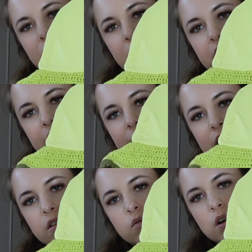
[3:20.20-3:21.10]
got the
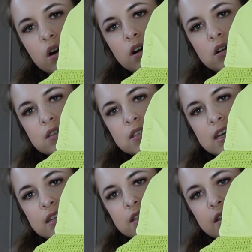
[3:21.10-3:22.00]
Loire
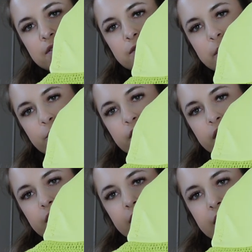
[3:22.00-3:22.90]
satiny
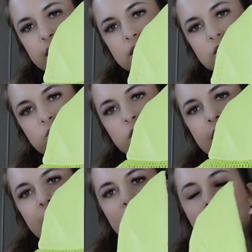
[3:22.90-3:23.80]
fabric there as
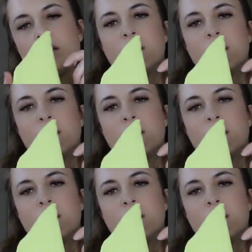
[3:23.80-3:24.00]
well.